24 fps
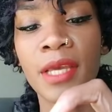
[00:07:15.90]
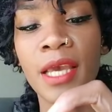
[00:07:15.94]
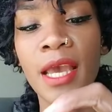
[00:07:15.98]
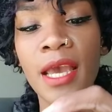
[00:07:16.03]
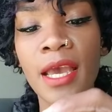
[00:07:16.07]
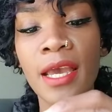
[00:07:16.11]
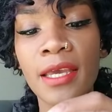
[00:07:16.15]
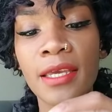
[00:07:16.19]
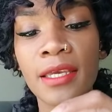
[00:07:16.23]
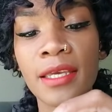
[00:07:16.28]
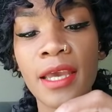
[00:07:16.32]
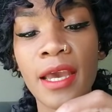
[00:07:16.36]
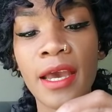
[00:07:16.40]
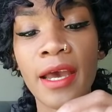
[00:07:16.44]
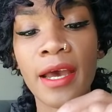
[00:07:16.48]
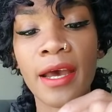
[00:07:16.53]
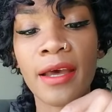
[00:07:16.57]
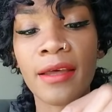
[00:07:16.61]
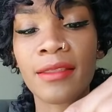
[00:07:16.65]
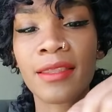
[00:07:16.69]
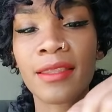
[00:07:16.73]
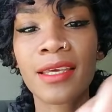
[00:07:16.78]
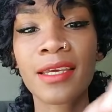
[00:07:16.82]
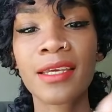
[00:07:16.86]

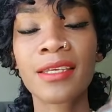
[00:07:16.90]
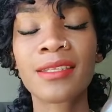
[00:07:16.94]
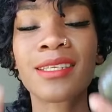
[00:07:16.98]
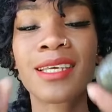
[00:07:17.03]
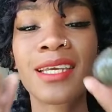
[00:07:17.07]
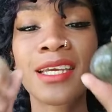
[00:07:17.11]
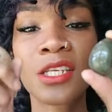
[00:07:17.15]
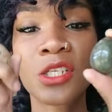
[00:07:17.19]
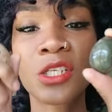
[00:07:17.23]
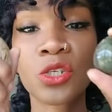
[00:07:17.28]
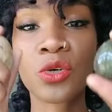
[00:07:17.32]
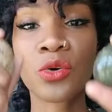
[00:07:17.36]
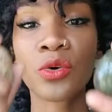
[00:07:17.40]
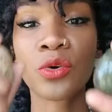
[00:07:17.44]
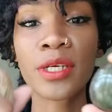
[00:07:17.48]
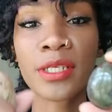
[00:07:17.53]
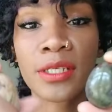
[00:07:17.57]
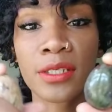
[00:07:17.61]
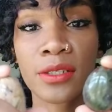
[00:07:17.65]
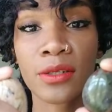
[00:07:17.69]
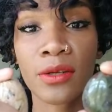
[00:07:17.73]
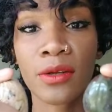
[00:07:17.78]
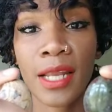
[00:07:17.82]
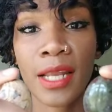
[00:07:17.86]
yeah, each
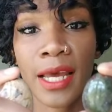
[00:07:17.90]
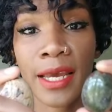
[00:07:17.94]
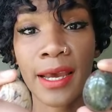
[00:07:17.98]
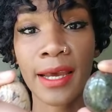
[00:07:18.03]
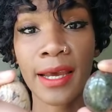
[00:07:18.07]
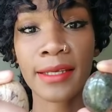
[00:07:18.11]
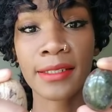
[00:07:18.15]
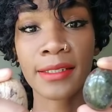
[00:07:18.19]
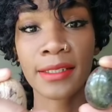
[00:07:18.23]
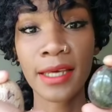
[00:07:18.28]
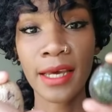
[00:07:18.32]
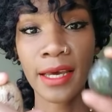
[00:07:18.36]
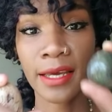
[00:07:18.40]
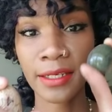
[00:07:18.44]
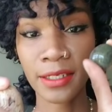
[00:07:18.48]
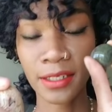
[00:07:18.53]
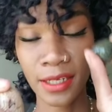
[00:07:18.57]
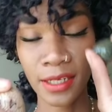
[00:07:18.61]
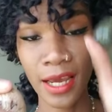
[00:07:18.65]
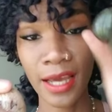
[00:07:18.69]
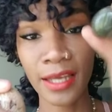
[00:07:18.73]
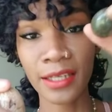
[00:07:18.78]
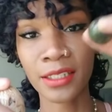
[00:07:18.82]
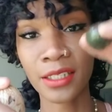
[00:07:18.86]
crystal, like I said,
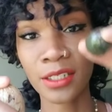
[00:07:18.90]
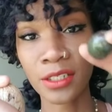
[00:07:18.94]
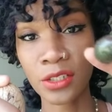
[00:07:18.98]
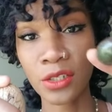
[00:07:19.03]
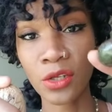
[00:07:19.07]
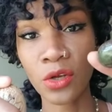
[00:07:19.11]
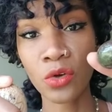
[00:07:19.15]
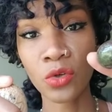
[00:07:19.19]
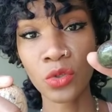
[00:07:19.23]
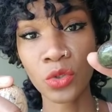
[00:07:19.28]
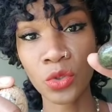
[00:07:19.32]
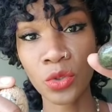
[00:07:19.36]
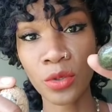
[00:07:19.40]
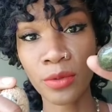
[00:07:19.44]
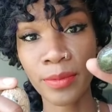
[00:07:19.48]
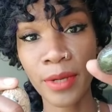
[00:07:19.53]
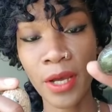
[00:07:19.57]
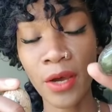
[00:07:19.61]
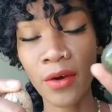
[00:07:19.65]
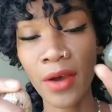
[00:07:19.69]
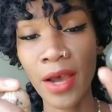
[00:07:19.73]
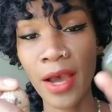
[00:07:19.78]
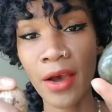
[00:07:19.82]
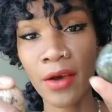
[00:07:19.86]
I just told you
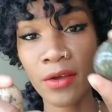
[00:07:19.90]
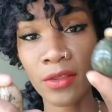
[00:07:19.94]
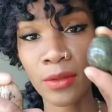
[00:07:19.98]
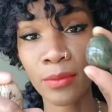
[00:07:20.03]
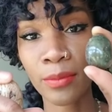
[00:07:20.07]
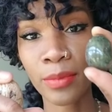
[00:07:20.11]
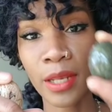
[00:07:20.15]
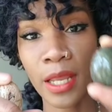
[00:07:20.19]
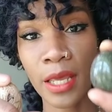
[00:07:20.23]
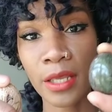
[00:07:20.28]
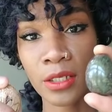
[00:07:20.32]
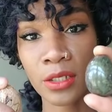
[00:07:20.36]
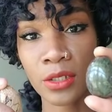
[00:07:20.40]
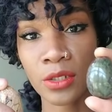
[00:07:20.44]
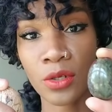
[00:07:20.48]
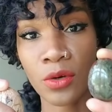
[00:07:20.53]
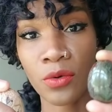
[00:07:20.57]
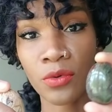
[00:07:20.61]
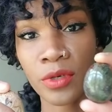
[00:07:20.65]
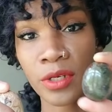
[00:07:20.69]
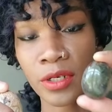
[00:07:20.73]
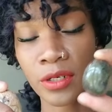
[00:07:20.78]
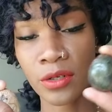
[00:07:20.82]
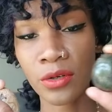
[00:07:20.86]
about how the
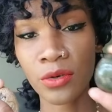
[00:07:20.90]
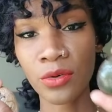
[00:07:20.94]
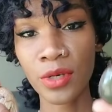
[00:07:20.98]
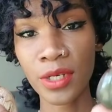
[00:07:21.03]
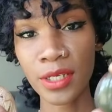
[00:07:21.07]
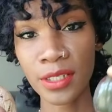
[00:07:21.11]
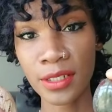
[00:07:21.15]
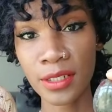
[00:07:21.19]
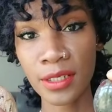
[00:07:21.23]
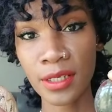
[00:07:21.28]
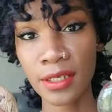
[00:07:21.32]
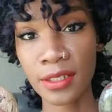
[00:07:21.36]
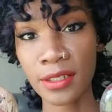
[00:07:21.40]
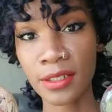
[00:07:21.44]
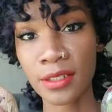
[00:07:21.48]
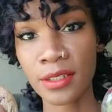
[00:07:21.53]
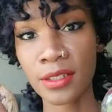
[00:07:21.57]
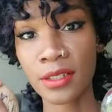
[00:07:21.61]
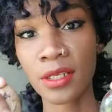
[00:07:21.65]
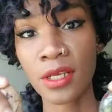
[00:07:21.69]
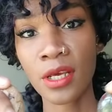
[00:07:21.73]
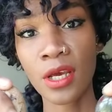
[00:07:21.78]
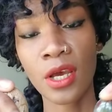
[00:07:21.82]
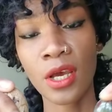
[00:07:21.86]
bloodstone
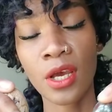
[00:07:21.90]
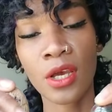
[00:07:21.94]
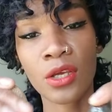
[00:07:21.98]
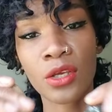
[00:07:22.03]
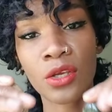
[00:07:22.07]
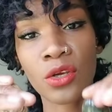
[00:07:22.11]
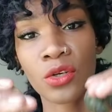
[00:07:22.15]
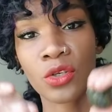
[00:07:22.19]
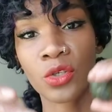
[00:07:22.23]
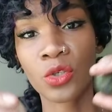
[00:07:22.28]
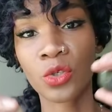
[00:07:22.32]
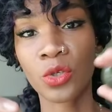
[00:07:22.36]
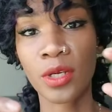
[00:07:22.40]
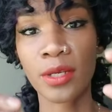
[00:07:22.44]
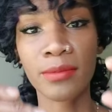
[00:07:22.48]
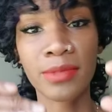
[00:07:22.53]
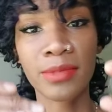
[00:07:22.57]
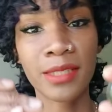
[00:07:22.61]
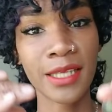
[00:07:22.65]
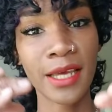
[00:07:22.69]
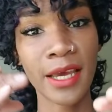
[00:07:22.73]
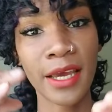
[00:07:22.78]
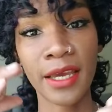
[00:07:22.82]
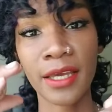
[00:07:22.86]
increases your dream
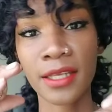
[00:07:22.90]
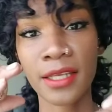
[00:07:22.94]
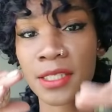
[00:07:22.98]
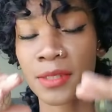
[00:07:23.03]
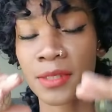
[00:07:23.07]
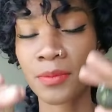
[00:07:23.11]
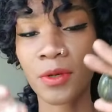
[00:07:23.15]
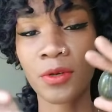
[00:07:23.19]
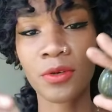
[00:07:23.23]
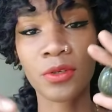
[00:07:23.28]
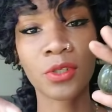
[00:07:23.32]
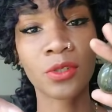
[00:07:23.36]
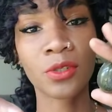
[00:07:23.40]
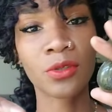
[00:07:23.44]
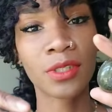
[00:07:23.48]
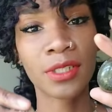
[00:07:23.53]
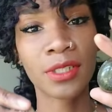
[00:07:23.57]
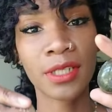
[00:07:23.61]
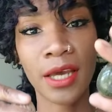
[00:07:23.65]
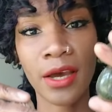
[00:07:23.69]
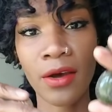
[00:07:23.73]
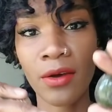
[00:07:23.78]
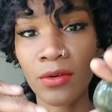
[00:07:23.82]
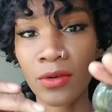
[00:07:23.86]
state and spiritual
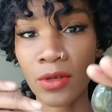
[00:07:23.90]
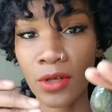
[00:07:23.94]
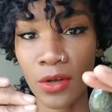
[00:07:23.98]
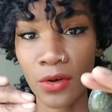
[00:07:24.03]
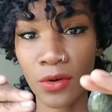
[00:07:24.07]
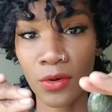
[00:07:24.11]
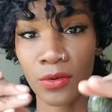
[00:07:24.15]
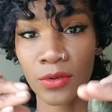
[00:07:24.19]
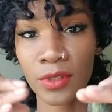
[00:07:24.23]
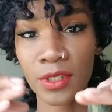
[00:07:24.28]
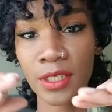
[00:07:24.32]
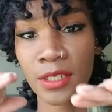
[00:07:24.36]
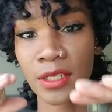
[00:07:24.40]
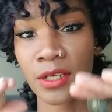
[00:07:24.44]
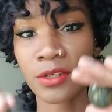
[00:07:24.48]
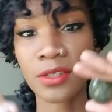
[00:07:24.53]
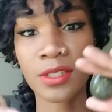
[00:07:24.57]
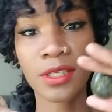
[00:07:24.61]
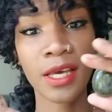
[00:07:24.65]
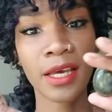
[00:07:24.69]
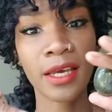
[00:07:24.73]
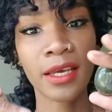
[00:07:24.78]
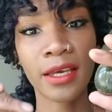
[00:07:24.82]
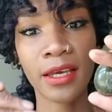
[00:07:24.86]
downloads and your
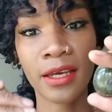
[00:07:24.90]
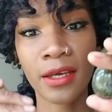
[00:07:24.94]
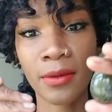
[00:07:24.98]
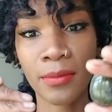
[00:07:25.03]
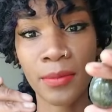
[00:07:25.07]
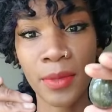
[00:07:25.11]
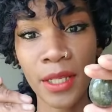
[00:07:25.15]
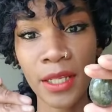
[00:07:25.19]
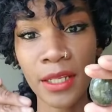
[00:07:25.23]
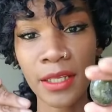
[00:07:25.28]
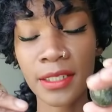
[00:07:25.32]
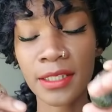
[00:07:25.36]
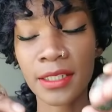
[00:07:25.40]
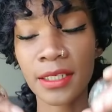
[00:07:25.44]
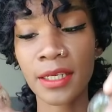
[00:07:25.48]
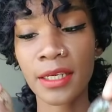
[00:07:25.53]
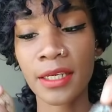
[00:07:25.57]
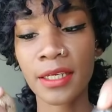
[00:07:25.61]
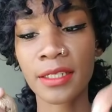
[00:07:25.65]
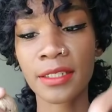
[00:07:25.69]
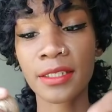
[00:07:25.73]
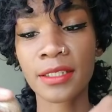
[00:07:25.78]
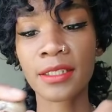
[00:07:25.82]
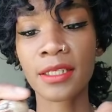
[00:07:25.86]
psychic
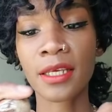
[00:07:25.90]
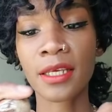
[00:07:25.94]
abilities.